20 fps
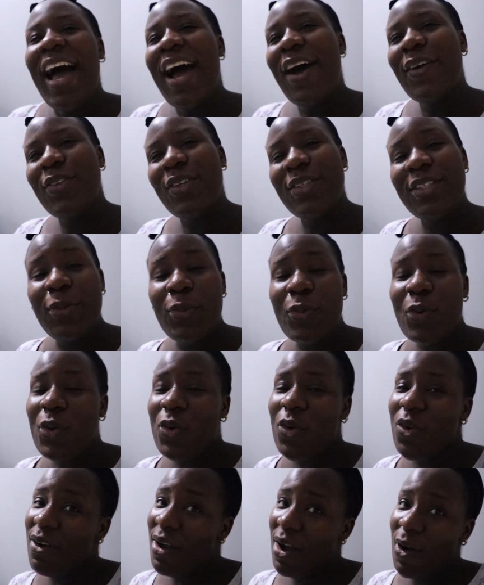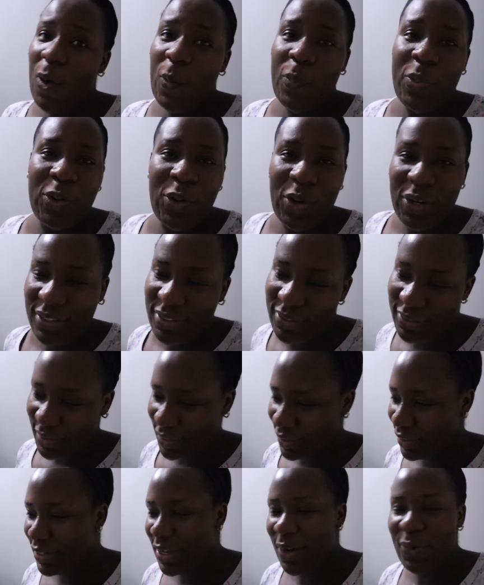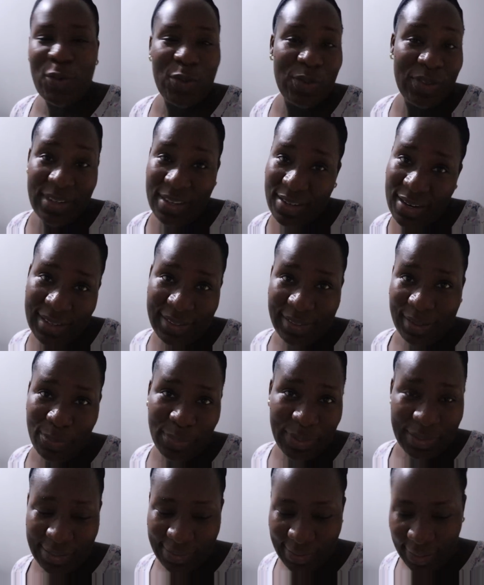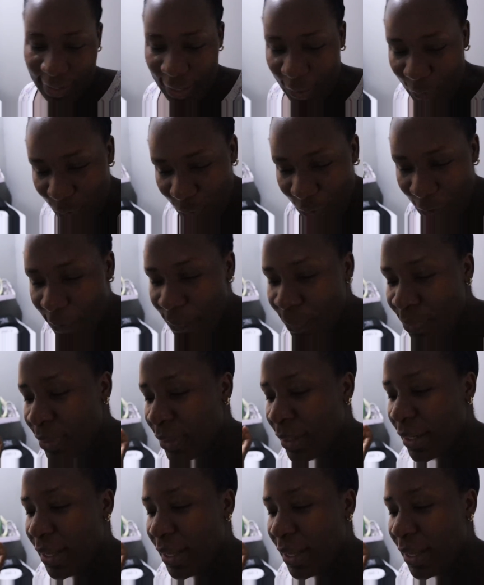I've told him, Kuku, go and open laundry, so that we'll know that that's the business that you're doing.